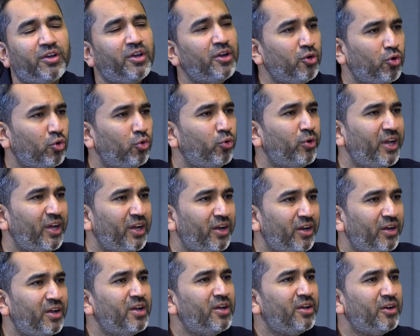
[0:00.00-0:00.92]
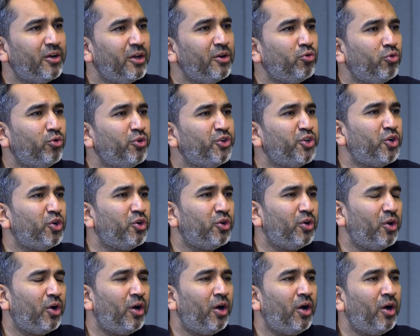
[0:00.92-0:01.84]
the
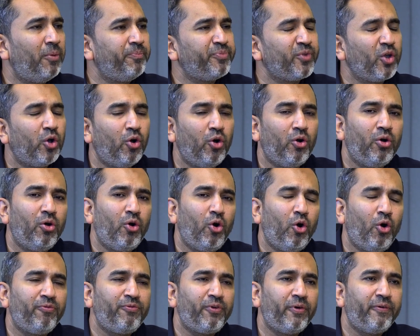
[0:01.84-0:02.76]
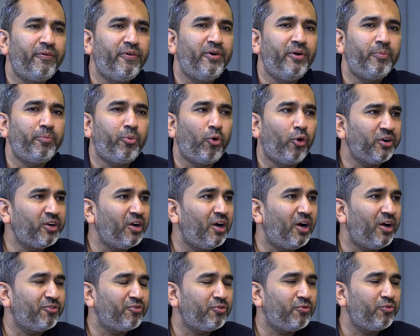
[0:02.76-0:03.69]
conclusion of our
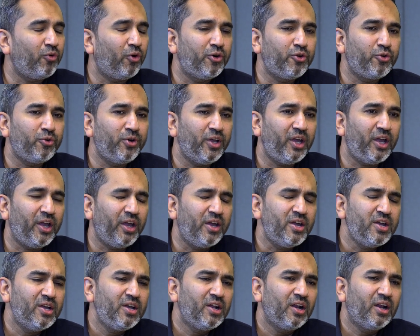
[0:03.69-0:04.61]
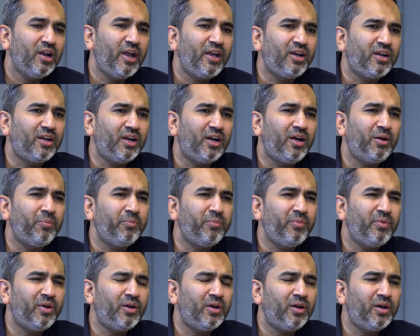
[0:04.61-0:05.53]
podcast for today,
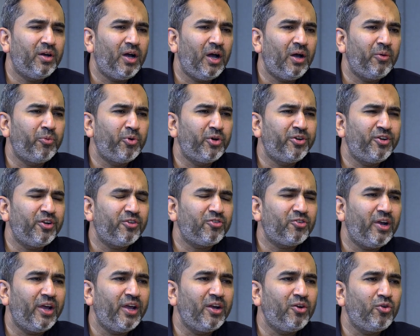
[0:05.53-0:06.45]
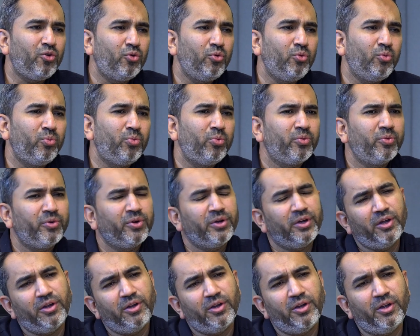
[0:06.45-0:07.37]
I would just like to
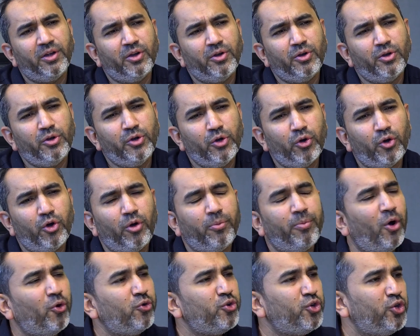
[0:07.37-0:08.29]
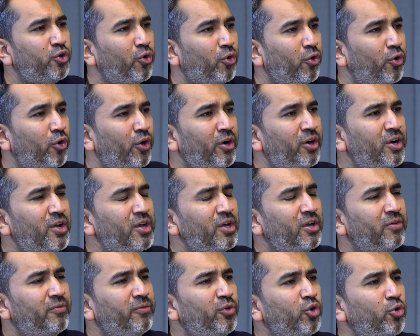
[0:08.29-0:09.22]
know about your
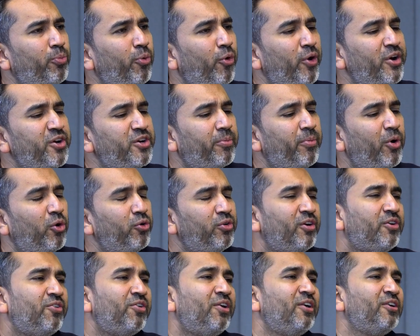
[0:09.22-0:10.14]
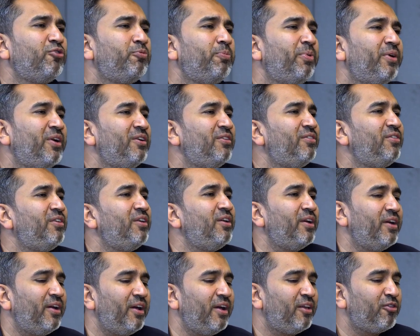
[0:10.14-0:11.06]
viewpoint about the
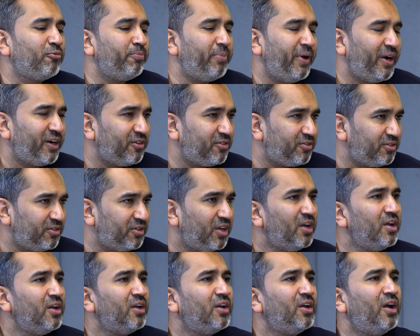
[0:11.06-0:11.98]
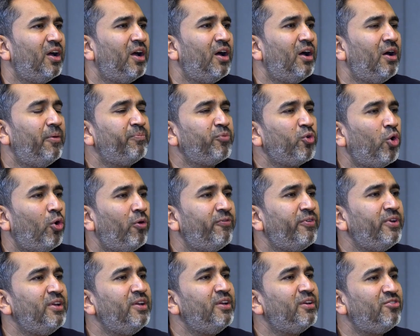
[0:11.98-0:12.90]
transparency aspects
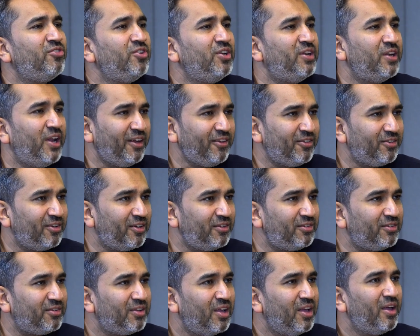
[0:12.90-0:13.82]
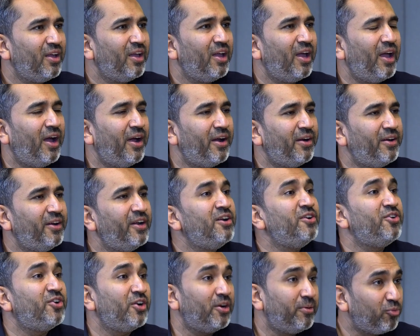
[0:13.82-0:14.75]
of ESG Nexus, and
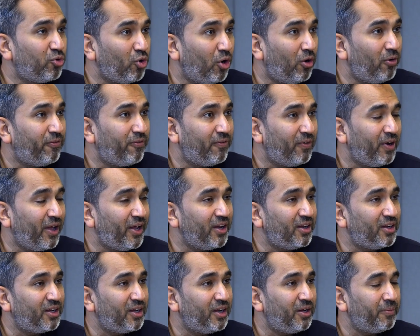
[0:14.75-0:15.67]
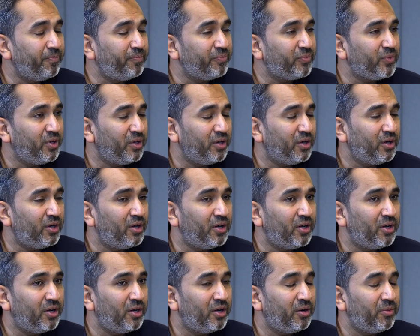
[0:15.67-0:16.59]
in terms of
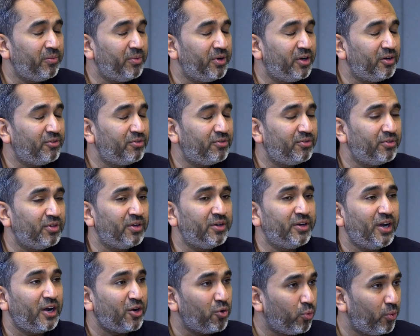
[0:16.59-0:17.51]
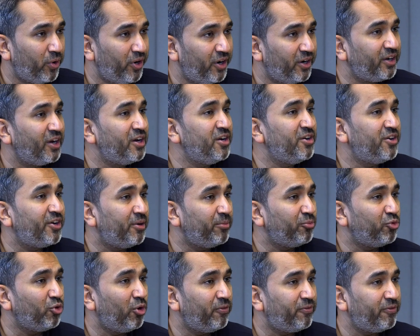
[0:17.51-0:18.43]
its network, in
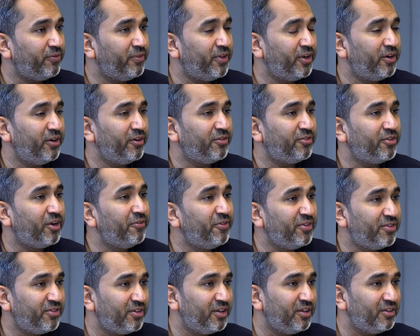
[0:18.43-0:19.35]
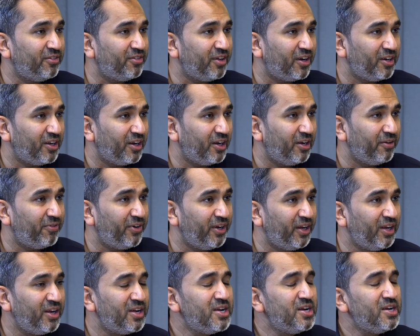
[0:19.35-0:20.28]
terms of their services and
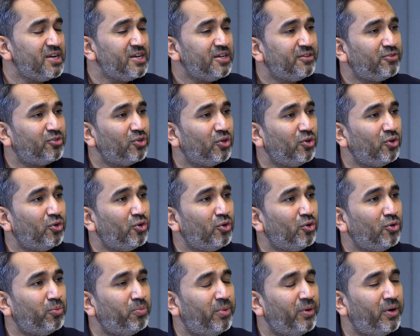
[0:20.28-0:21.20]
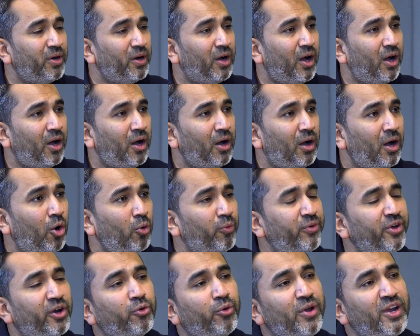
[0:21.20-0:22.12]
delivery. So how
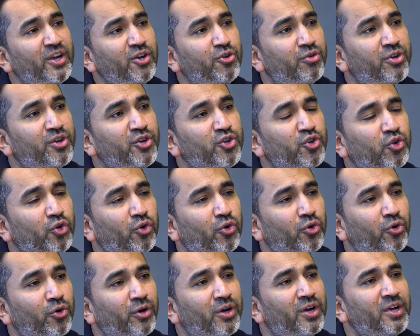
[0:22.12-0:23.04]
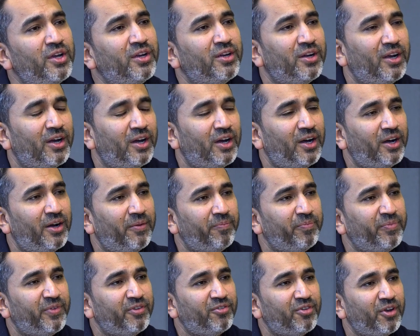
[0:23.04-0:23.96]
we are going to ensure
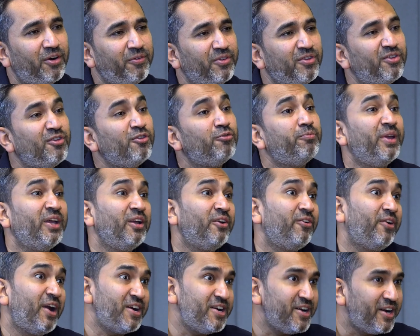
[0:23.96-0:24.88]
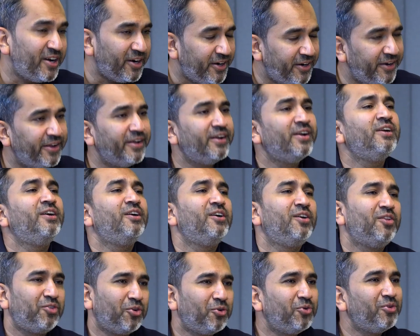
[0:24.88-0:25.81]
the services being rendered
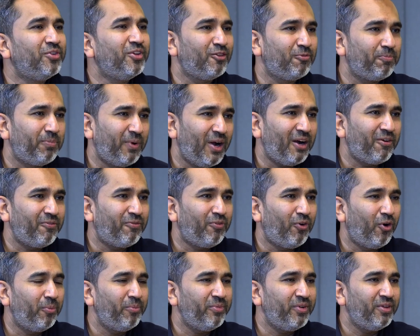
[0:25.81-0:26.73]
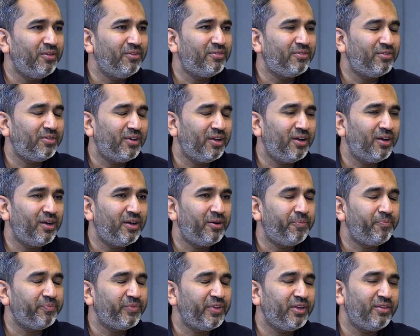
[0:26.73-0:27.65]
through this platform is
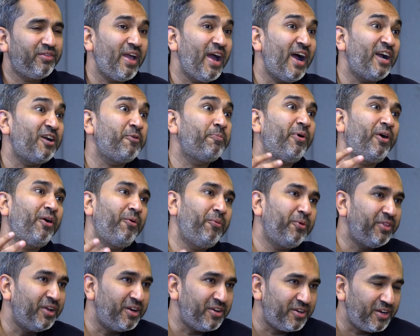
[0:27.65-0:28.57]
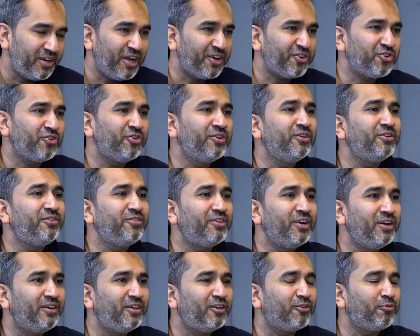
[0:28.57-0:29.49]
at par with international
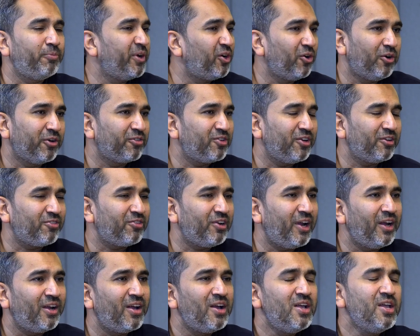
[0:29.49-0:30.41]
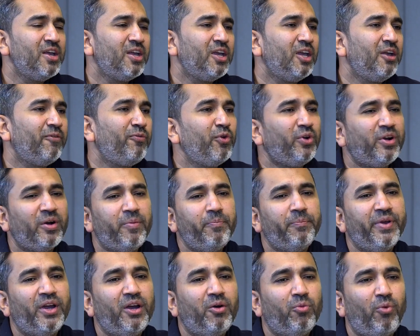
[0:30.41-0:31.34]
status, because just like if you
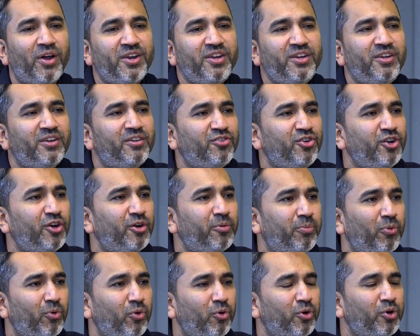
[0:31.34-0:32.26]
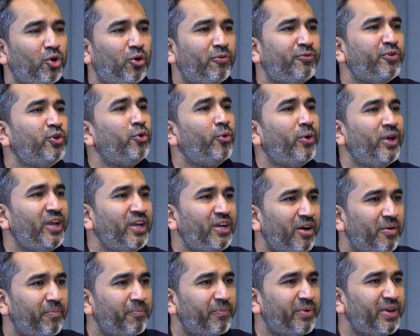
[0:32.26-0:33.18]
compare one ESG report of
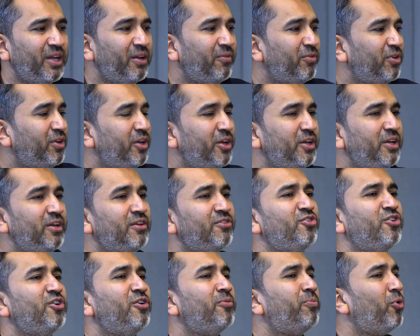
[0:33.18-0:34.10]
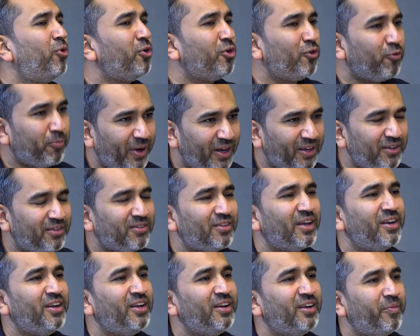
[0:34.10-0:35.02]
UAE company with the ESG report of
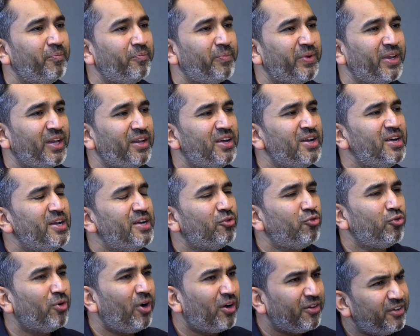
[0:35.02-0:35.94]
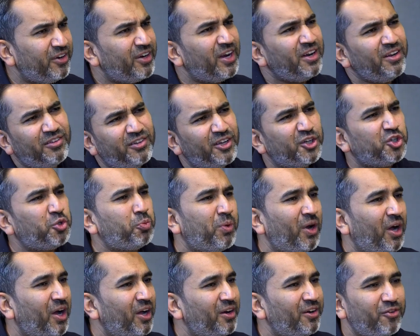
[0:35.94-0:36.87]
Pakistani company, so are there any such
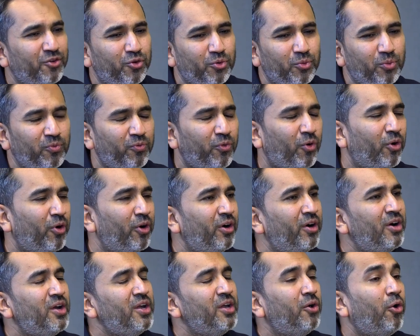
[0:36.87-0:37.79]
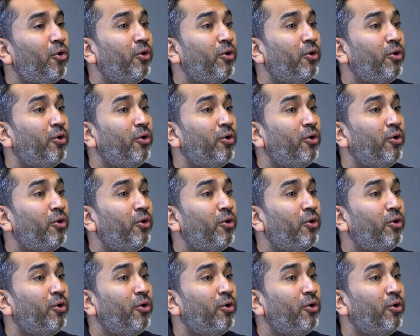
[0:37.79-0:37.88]
plans or